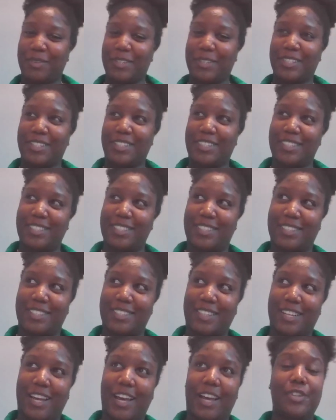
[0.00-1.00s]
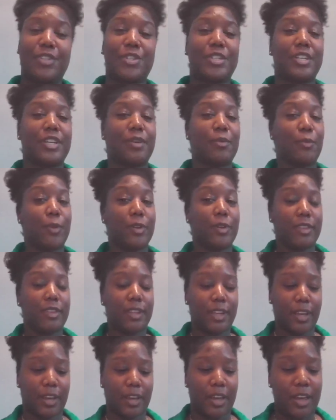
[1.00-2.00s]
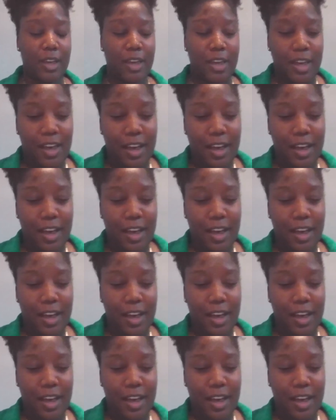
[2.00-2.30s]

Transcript: questions. Actually, one thing.